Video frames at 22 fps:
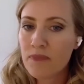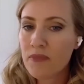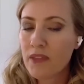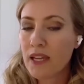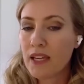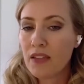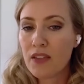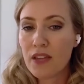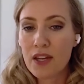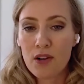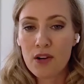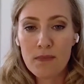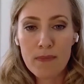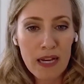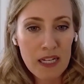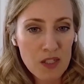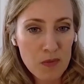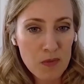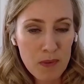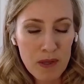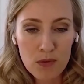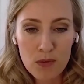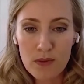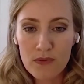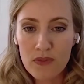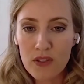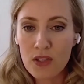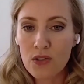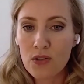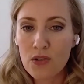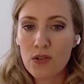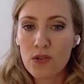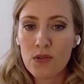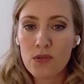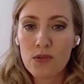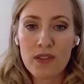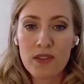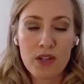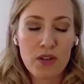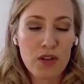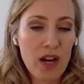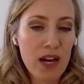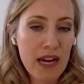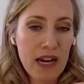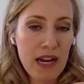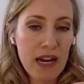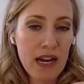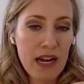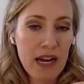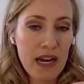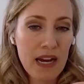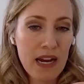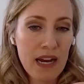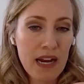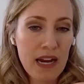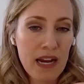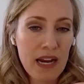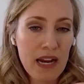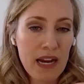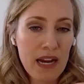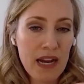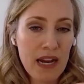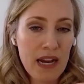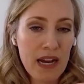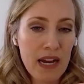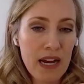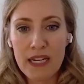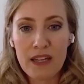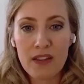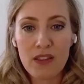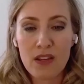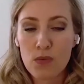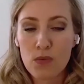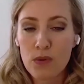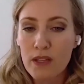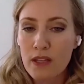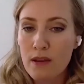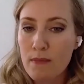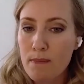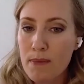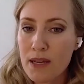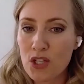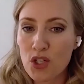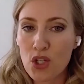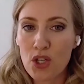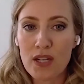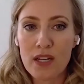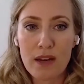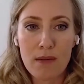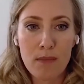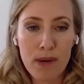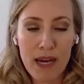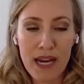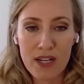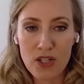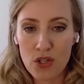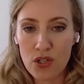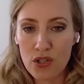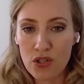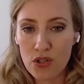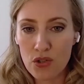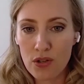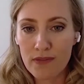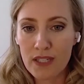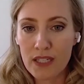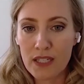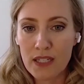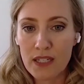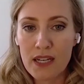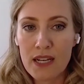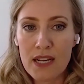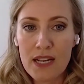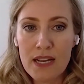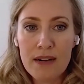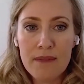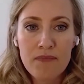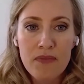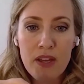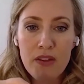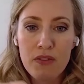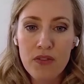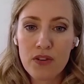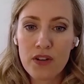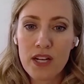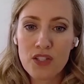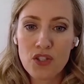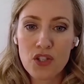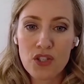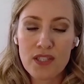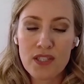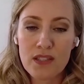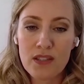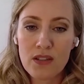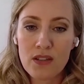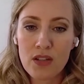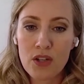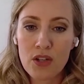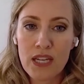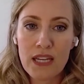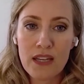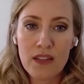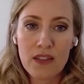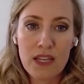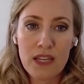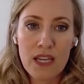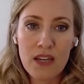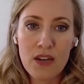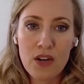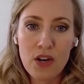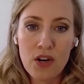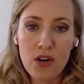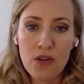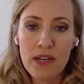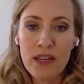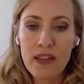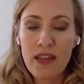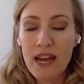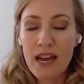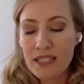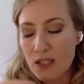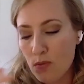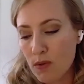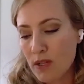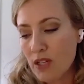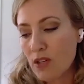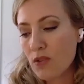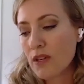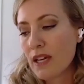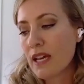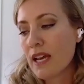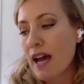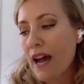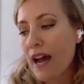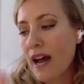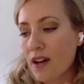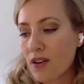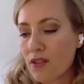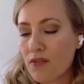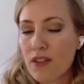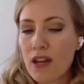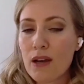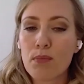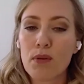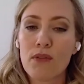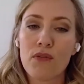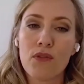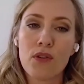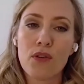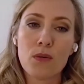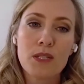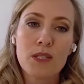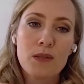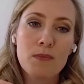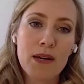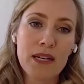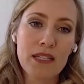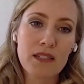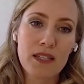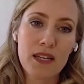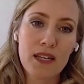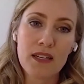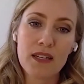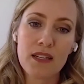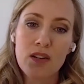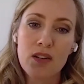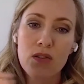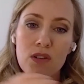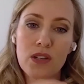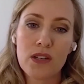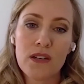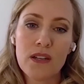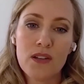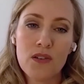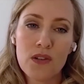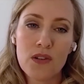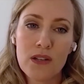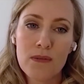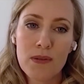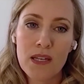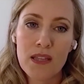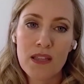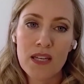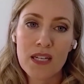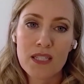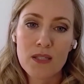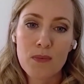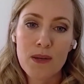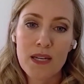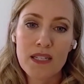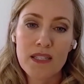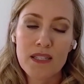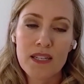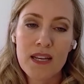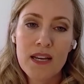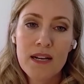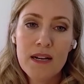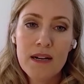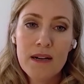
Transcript: Like they don't mind peer review. They're not out for individual glory. They're really mission and passion driven, and they're not just looking at the ego. And that's when you get out of that performance mindset, and you can you can be in that space.